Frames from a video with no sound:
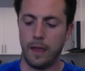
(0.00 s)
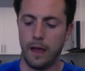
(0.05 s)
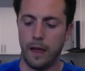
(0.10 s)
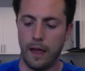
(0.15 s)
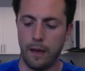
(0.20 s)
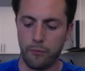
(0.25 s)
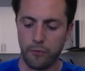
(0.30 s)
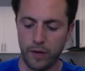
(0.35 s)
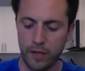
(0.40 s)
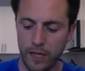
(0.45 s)

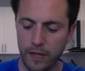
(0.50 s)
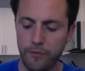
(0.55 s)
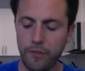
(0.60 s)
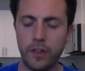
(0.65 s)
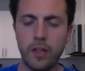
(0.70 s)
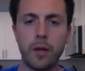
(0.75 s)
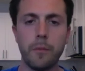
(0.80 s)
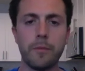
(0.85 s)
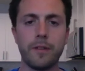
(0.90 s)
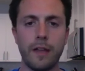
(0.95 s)
Really, everything
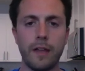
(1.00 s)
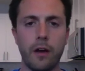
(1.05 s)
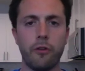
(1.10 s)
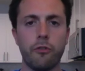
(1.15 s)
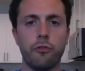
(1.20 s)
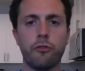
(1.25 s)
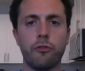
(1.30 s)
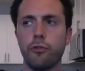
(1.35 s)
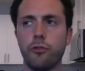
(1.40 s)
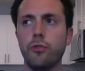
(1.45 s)
comes
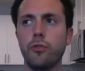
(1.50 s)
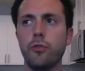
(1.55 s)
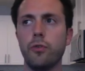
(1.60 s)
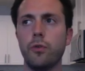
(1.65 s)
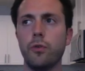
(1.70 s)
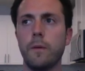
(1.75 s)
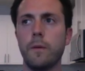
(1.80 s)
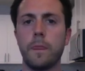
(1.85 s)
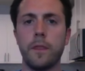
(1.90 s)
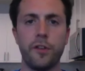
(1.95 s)
down
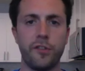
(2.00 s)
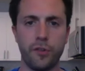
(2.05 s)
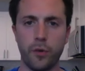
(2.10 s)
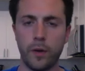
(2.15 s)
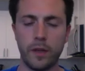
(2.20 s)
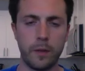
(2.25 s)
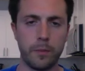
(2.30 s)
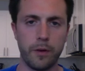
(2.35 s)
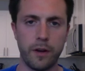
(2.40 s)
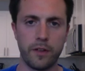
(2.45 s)
to
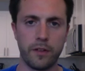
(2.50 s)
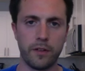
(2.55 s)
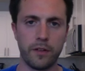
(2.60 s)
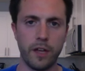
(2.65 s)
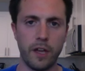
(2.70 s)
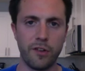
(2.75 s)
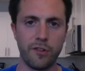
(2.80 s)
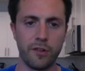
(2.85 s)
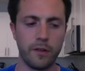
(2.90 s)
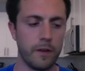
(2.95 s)
showing the
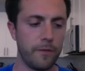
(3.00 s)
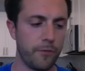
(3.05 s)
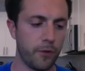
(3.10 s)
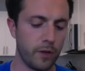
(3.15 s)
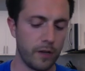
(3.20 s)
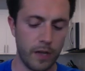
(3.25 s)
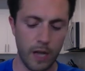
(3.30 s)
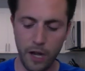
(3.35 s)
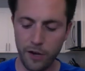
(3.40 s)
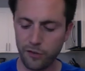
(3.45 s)
presentation. If you're
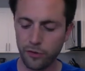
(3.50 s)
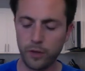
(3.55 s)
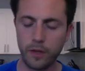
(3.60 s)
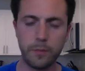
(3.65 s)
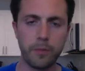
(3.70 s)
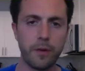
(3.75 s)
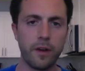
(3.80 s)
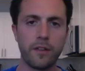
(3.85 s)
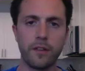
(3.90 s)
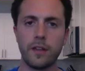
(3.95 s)
not showing the
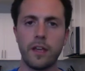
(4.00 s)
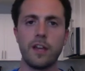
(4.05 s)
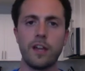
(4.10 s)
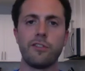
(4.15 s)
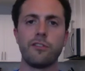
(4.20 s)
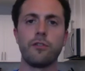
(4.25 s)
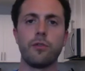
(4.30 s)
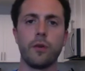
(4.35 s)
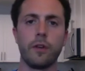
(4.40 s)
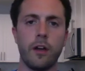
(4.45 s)

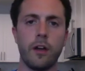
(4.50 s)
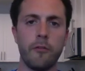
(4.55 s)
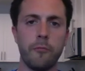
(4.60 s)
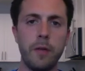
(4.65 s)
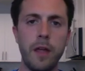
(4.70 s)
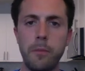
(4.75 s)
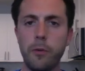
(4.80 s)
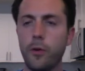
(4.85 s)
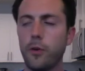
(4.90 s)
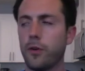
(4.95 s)
presentation to enough
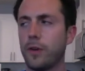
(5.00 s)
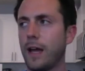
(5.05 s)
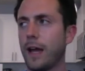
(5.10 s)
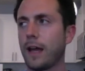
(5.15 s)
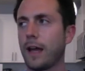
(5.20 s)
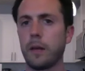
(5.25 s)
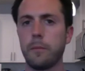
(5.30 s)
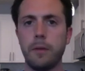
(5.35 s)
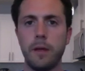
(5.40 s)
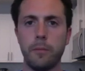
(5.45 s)
people, you're not
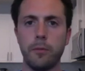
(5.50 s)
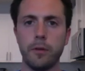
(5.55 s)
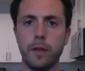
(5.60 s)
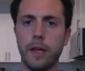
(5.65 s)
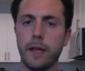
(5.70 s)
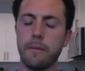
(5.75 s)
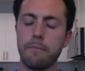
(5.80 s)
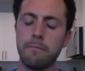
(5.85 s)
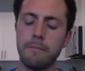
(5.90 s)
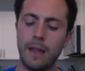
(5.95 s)
getting people
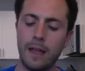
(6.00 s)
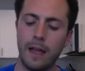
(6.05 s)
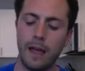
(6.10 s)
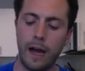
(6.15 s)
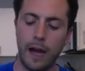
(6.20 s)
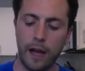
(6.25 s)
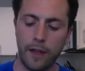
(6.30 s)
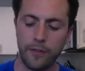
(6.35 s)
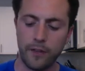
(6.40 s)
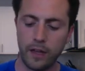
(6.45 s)
in.
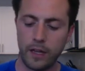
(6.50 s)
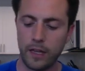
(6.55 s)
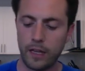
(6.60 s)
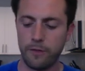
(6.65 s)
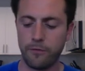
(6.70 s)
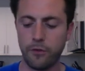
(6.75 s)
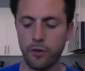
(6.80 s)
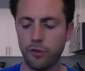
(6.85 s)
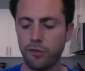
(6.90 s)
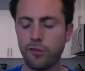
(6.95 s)
I think
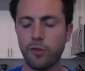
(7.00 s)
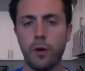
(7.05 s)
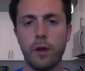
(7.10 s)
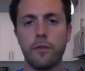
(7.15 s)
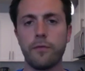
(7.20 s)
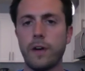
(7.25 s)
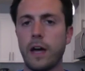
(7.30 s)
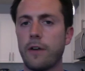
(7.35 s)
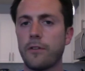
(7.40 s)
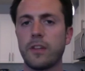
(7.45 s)
if you're showing
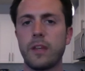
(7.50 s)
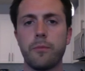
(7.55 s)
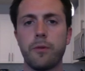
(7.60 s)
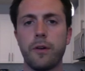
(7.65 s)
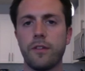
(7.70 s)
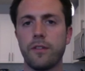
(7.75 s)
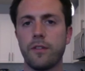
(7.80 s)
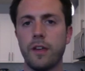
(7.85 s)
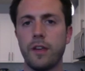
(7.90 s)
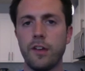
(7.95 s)
5 or 10
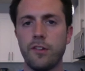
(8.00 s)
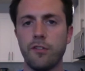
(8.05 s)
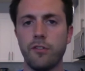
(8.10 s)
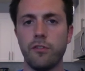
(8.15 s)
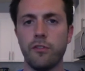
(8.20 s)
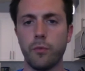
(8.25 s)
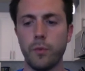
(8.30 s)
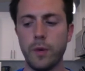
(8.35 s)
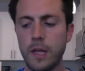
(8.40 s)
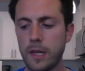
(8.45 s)
presentations
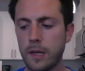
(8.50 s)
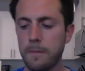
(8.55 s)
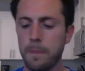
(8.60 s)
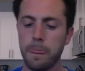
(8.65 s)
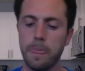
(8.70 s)
a week,